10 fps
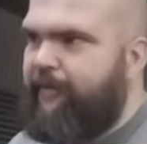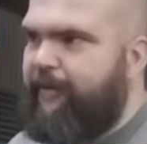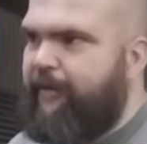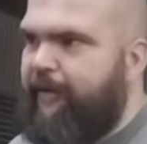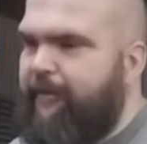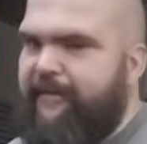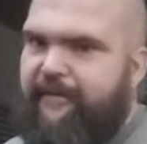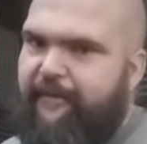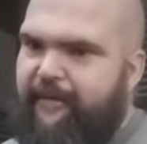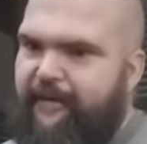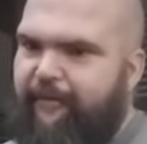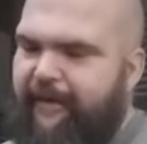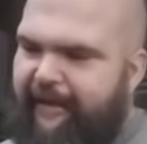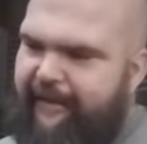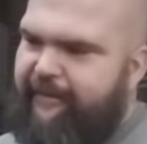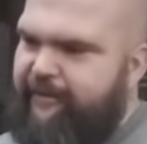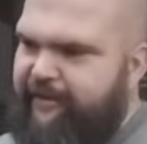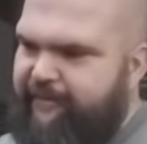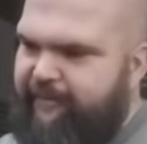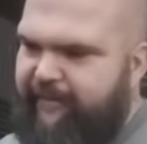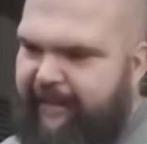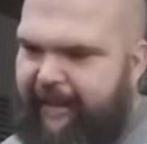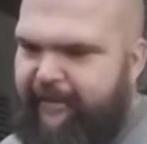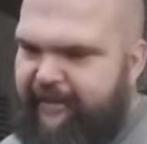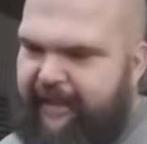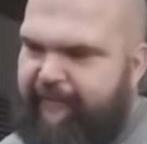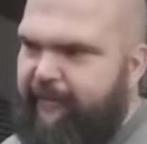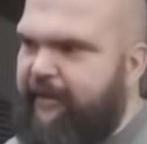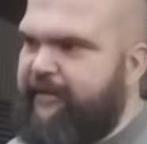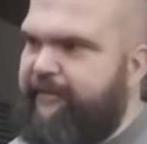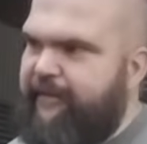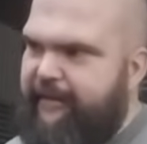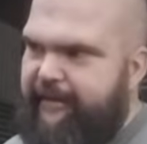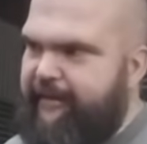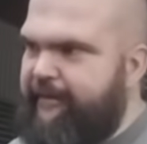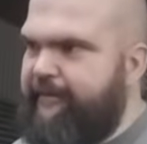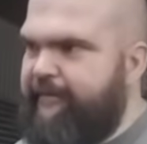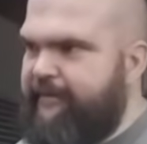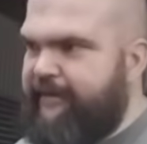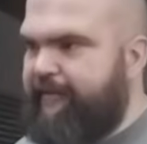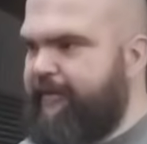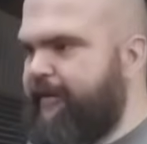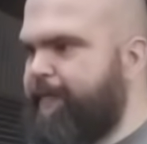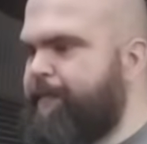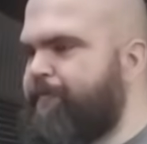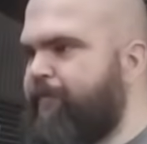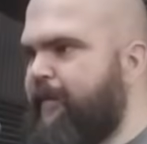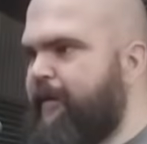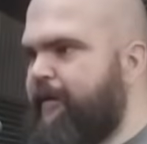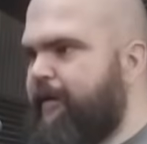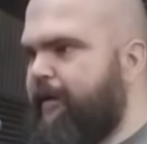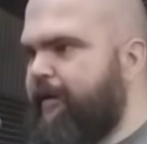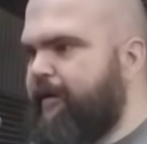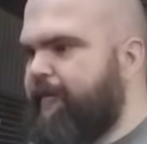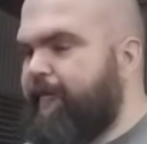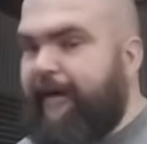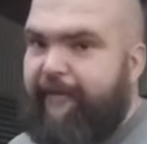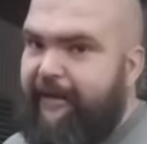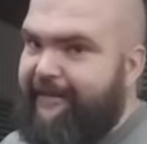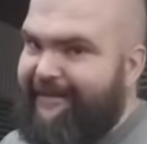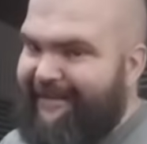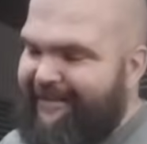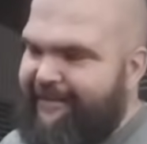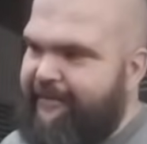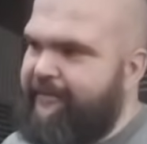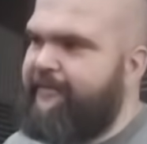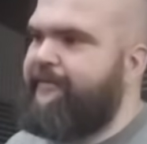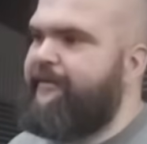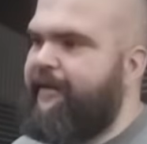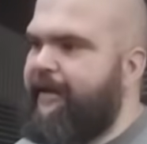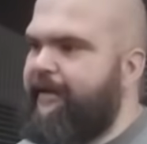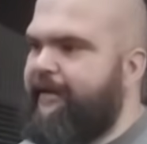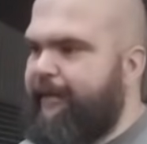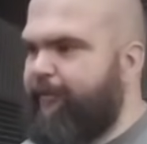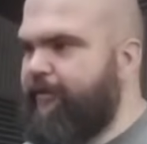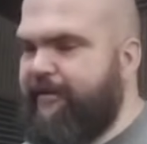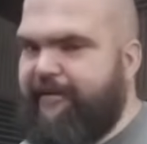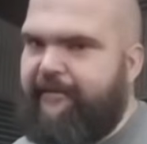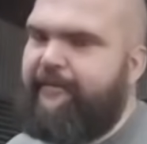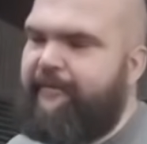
closest to its core, like in just game design, philosophy, just everything. Final Fantasy VI and Animal Crossing.